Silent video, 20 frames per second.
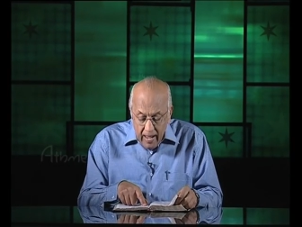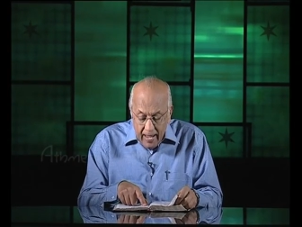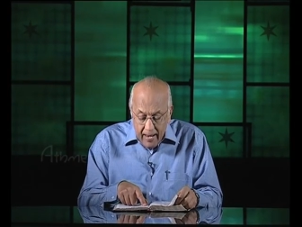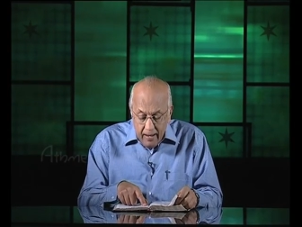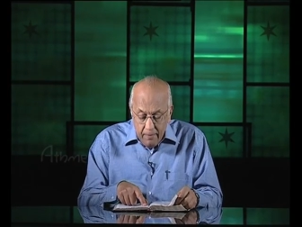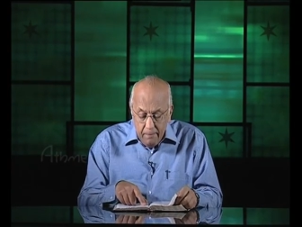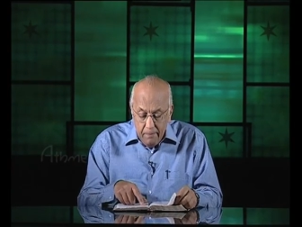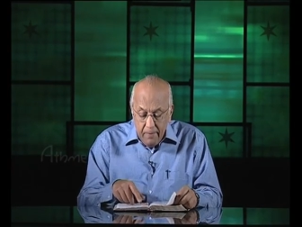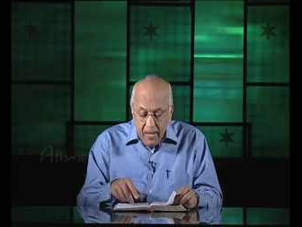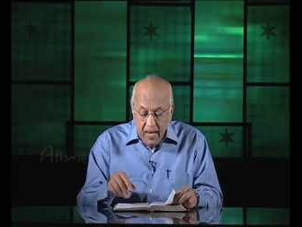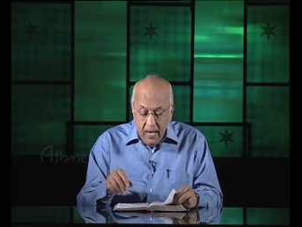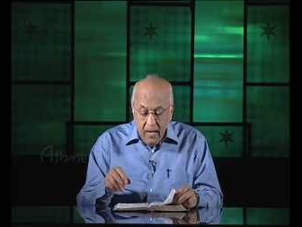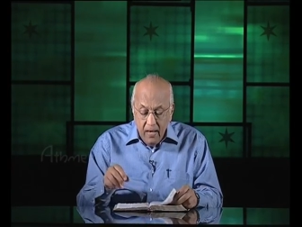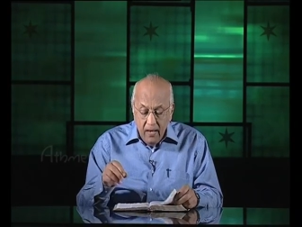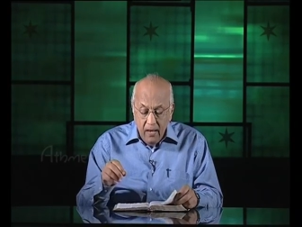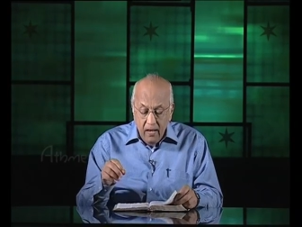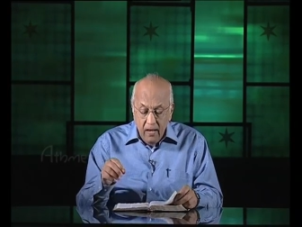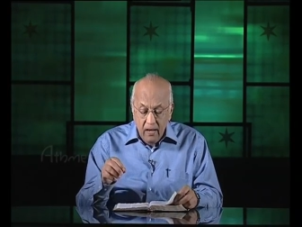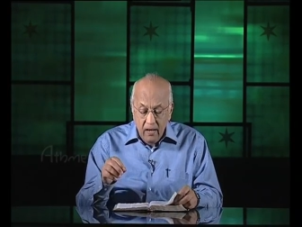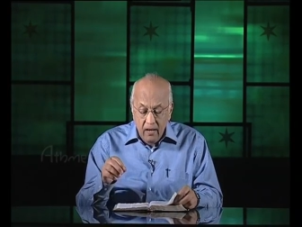And
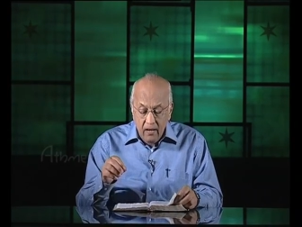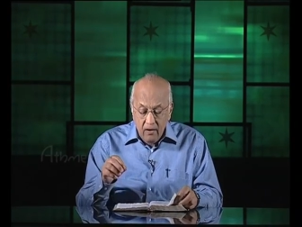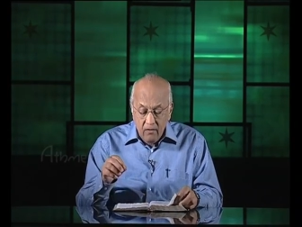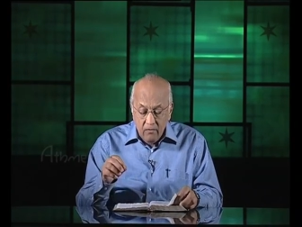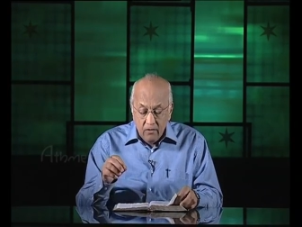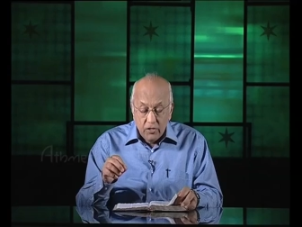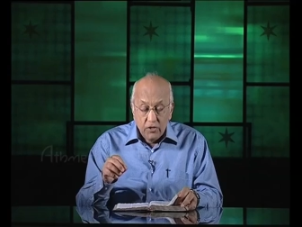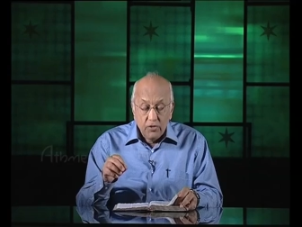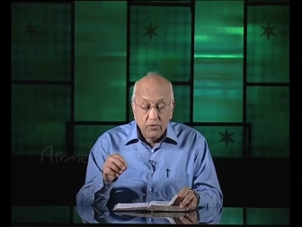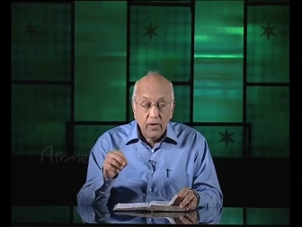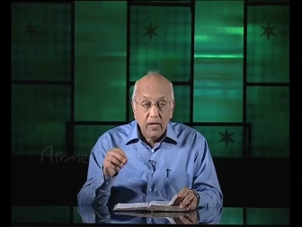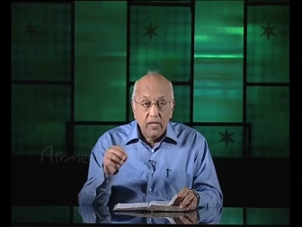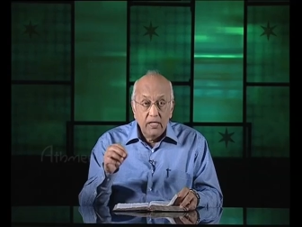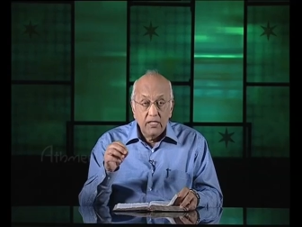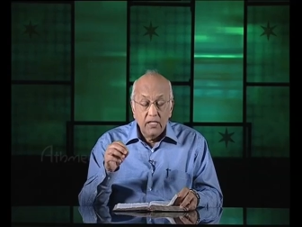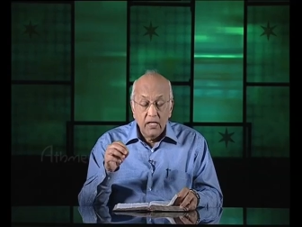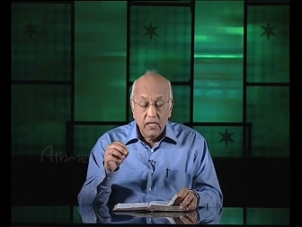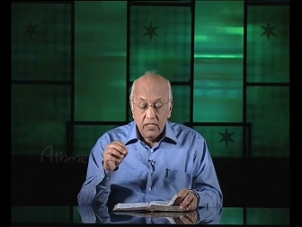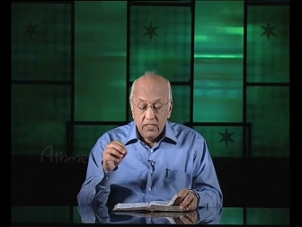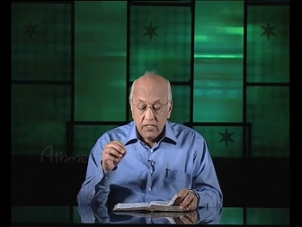men, verse
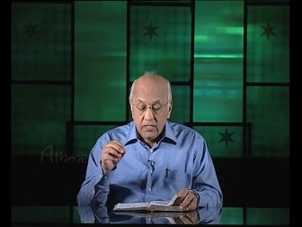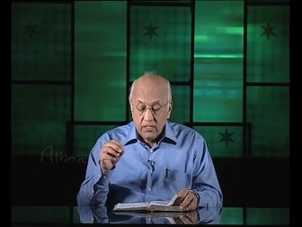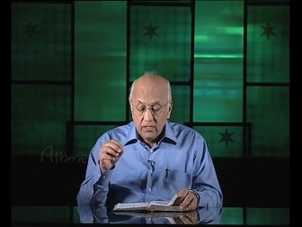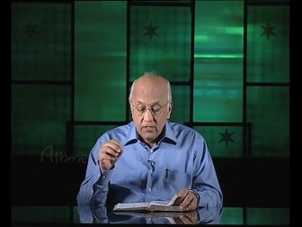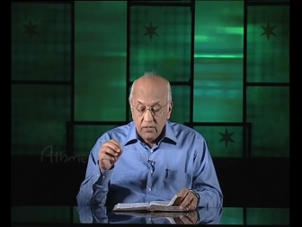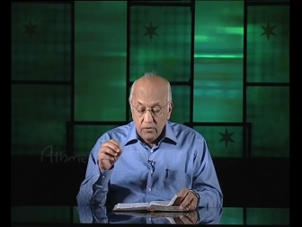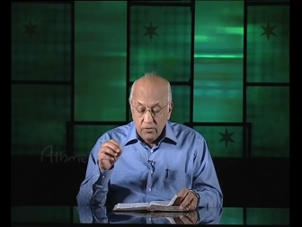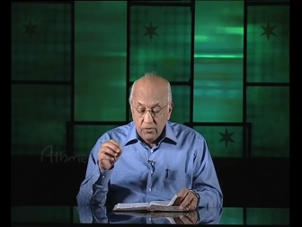26,